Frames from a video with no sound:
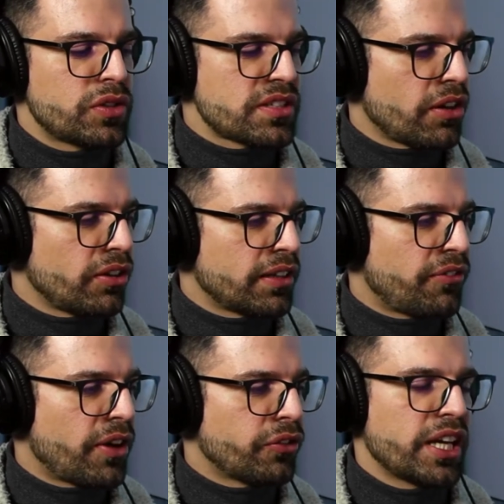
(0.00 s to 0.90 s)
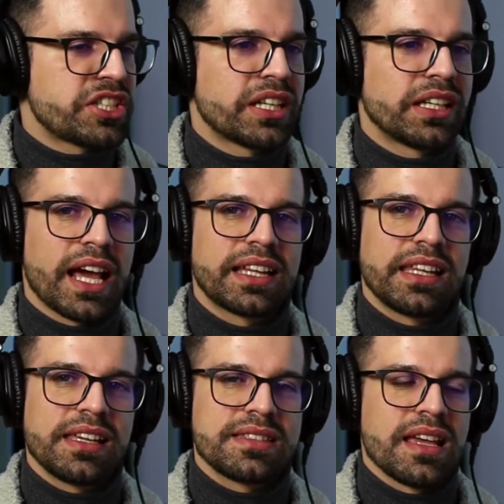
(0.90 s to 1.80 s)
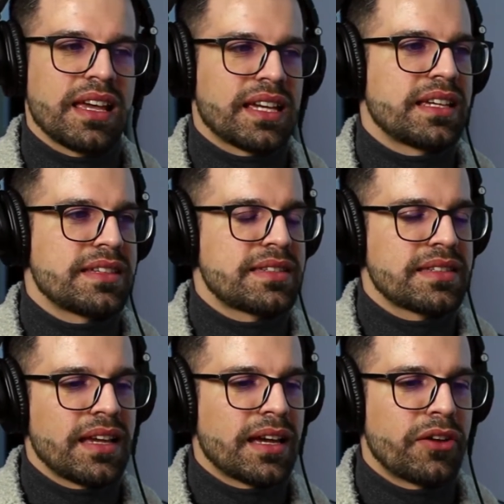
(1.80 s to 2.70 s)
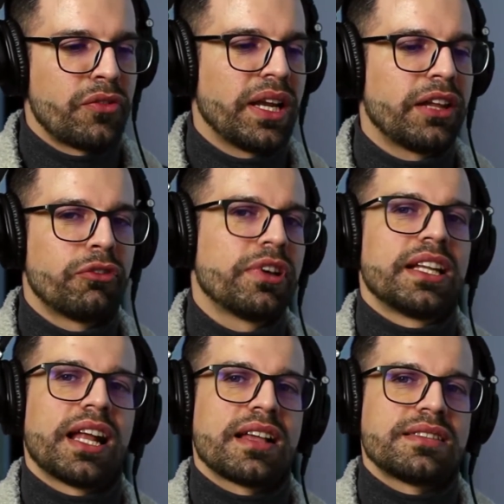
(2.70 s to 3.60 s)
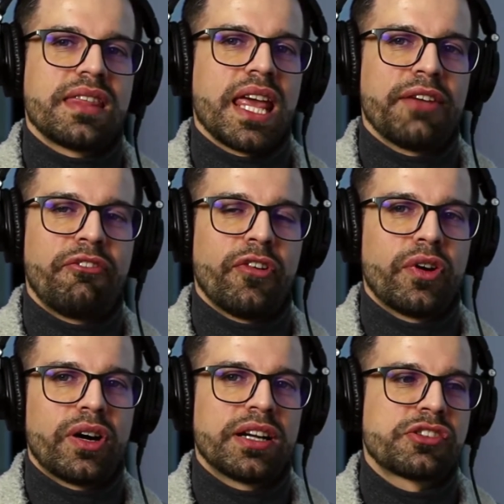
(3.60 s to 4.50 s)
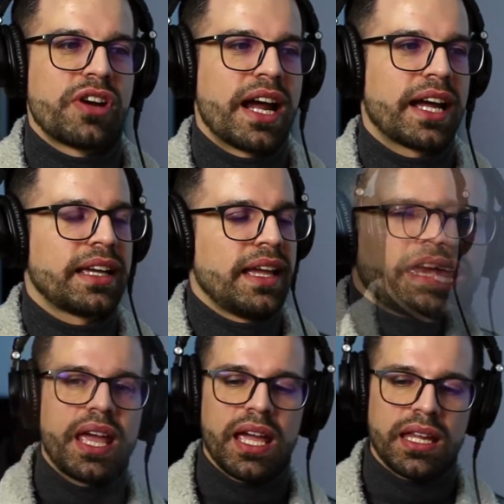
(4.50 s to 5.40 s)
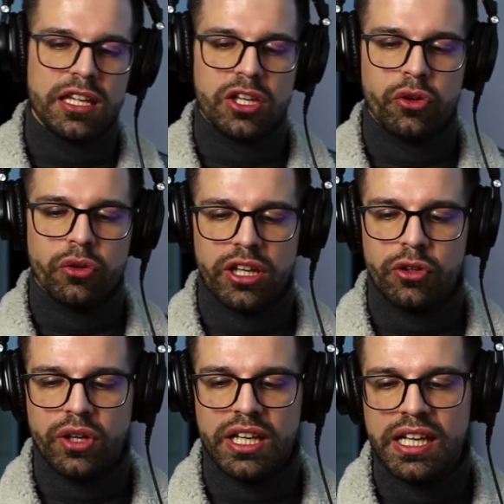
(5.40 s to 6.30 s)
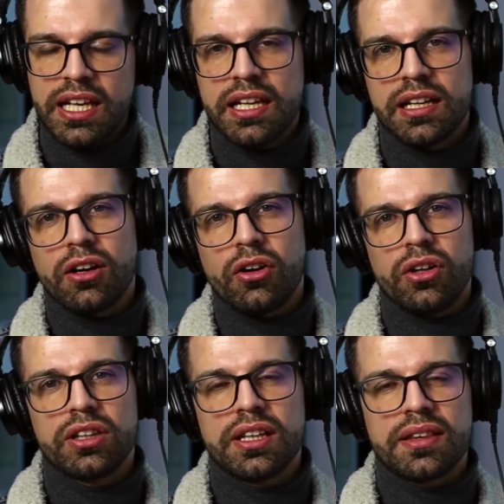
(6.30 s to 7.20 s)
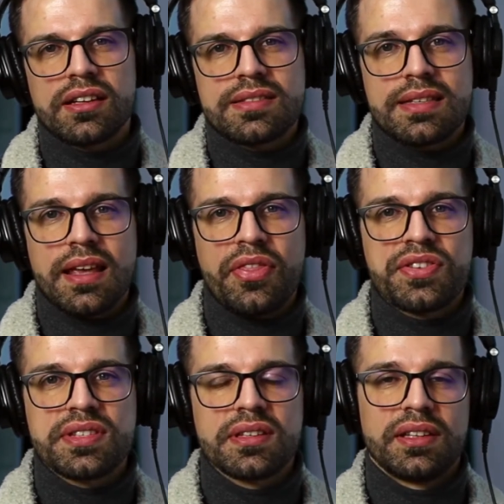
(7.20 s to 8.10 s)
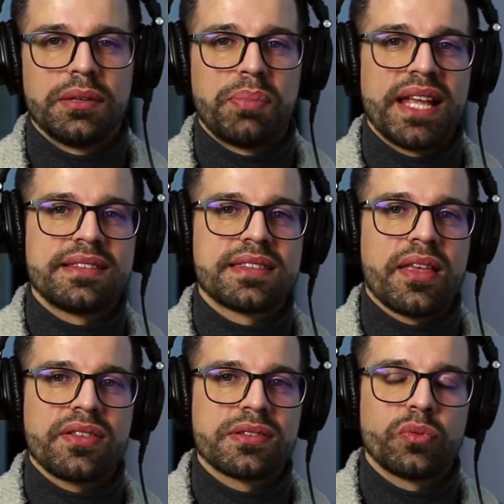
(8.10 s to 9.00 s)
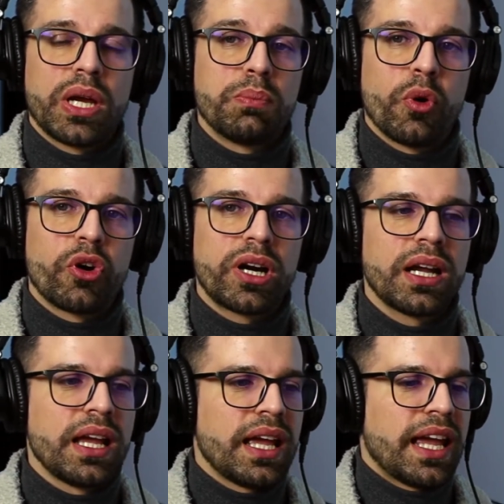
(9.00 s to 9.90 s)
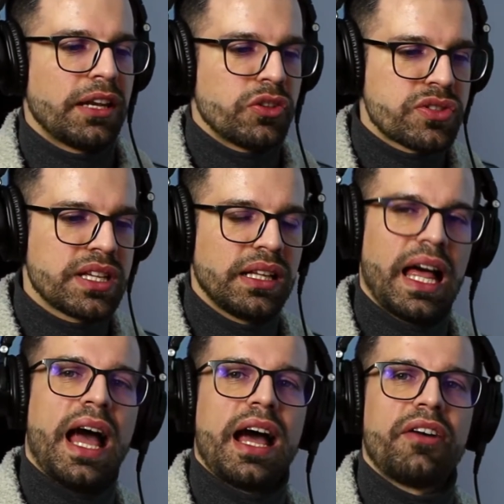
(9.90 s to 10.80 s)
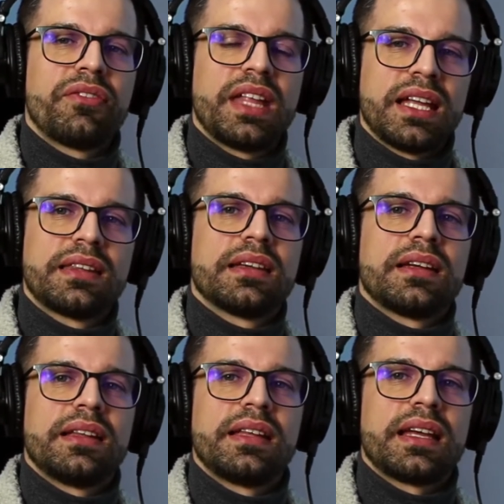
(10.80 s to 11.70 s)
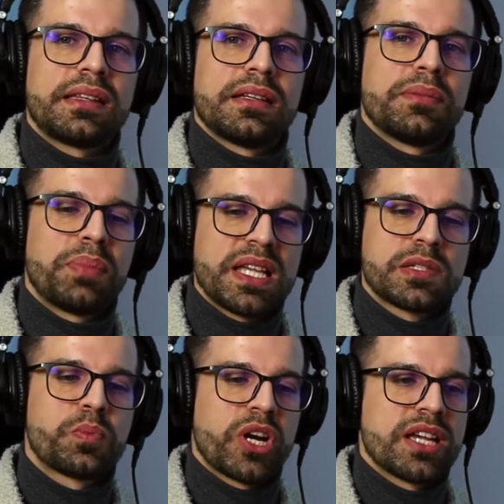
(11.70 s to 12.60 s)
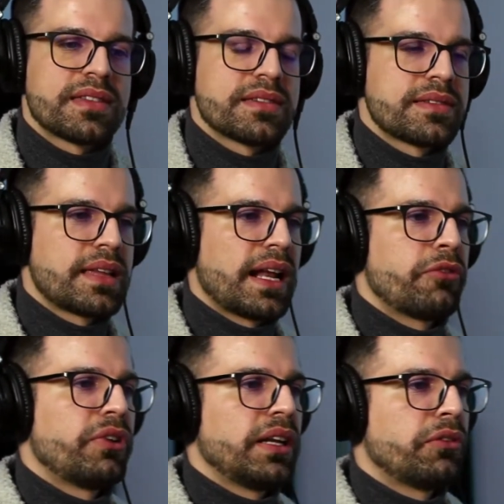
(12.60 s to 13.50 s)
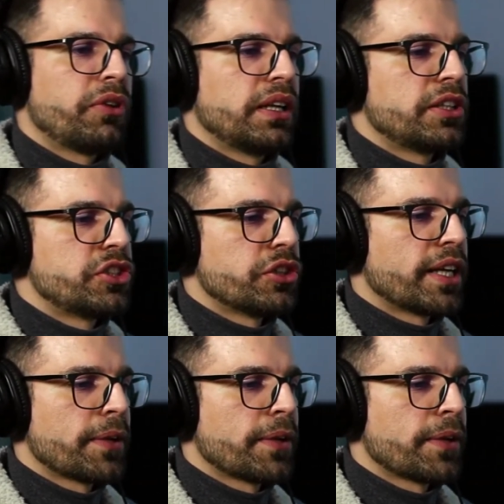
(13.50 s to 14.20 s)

solid foundation like this is a really, really nice thing for a track. And you can hear all the other synths, the bass synths way more, and you still have that bass presence that I really, really enjoy.